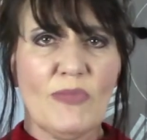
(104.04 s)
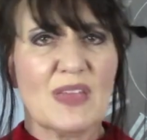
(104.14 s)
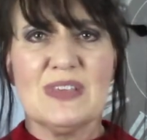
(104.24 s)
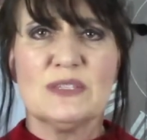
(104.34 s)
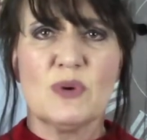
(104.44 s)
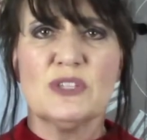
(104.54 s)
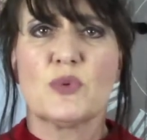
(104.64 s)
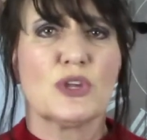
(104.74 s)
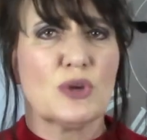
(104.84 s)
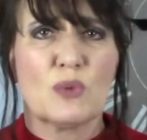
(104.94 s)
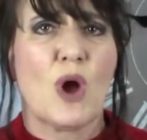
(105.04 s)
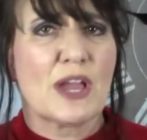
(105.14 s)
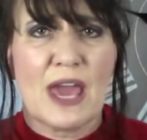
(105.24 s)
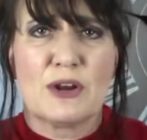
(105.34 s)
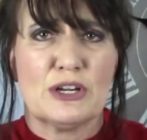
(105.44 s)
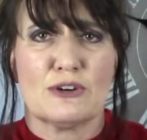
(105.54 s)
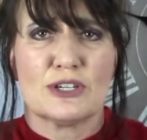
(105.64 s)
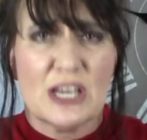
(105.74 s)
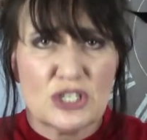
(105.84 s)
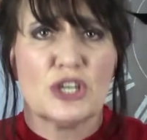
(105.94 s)
these ones where you can walk out and you're
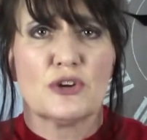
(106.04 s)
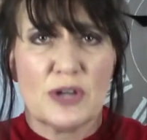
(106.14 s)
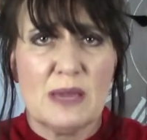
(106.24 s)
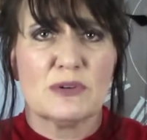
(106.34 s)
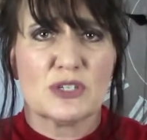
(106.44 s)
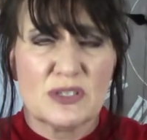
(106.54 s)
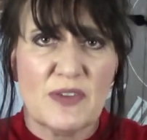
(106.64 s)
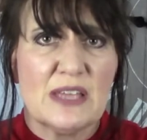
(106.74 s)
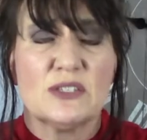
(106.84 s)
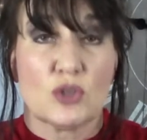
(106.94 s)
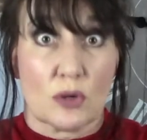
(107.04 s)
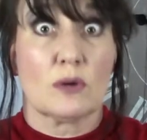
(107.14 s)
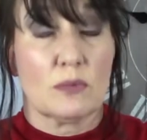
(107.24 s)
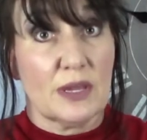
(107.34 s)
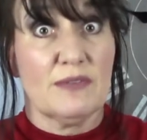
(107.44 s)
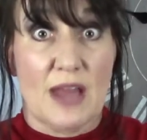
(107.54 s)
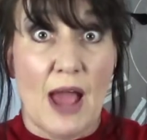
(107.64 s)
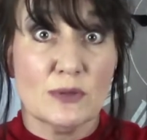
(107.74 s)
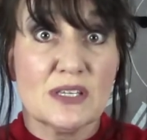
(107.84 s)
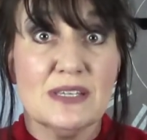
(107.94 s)
touching your neighbor's fence or even
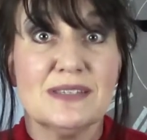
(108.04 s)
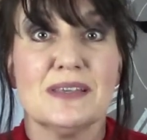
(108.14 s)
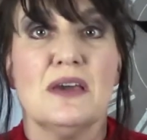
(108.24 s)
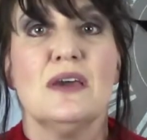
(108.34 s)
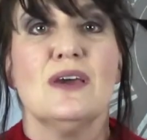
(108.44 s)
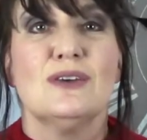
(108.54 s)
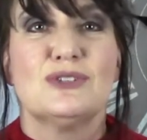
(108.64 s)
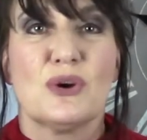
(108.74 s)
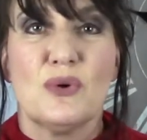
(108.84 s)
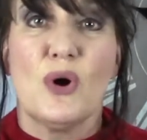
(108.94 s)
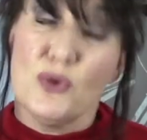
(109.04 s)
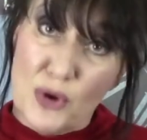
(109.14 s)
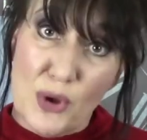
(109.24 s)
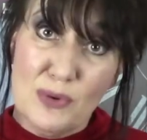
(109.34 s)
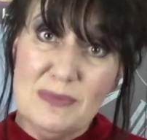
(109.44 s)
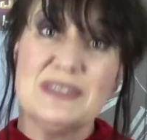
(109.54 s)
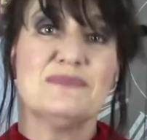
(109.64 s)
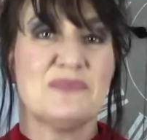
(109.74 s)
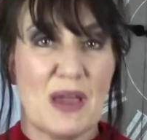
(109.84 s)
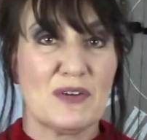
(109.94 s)
houses. So older homes
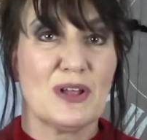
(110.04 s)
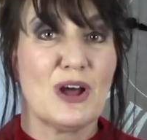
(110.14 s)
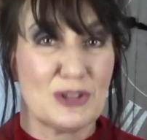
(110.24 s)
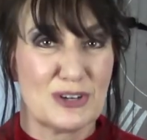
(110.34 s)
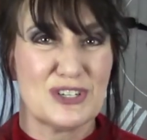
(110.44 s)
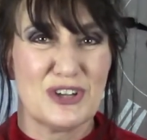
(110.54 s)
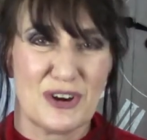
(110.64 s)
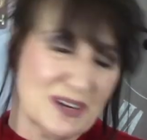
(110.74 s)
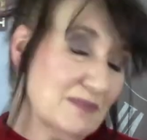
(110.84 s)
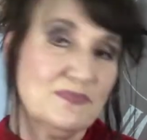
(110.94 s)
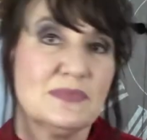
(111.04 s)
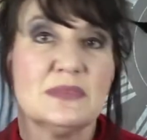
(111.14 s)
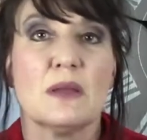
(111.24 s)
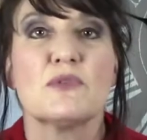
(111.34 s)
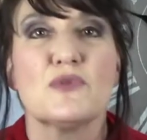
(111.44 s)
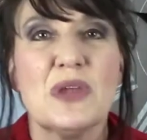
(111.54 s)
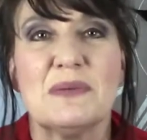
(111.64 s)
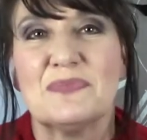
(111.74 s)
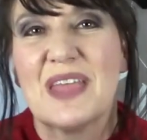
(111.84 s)
have a larger yard. Number three.